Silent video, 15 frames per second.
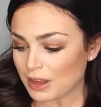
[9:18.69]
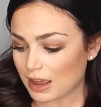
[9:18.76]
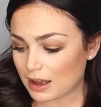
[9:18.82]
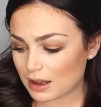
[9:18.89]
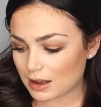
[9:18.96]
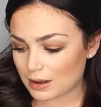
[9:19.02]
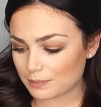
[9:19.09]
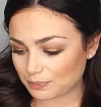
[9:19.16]

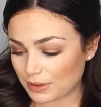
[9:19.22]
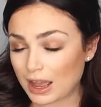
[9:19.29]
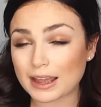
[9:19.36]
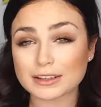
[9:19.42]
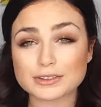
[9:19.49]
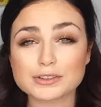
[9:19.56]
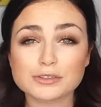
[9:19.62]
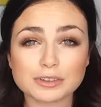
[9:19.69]
Um,
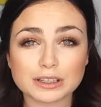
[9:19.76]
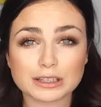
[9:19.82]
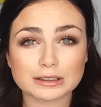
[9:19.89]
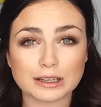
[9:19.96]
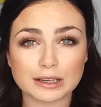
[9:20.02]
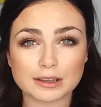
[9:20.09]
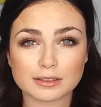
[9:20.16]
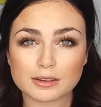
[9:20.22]
I do really
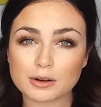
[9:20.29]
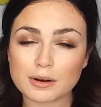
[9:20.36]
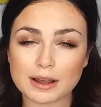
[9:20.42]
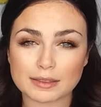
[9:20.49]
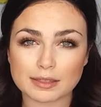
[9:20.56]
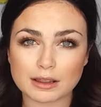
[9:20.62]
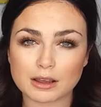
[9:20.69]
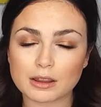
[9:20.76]
like it though. I
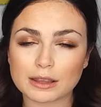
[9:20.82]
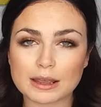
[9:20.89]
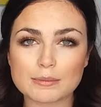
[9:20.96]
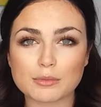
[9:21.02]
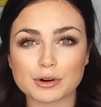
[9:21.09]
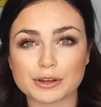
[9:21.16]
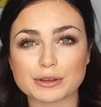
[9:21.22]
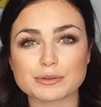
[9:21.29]
think I'll get
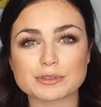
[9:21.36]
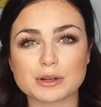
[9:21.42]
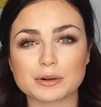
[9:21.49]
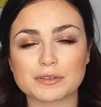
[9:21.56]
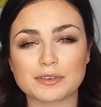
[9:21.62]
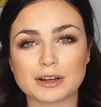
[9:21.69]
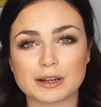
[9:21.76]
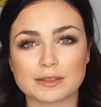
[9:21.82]
more use out
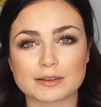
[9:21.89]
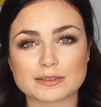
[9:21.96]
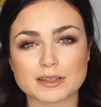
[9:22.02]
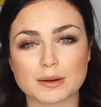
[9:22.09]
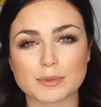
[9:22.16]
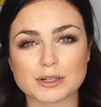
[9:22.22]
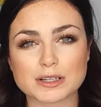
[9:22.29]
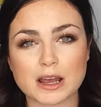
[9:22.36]
of it in the
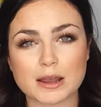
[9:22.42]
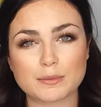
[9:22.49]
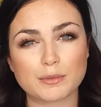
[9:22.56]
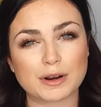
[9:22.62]
summertime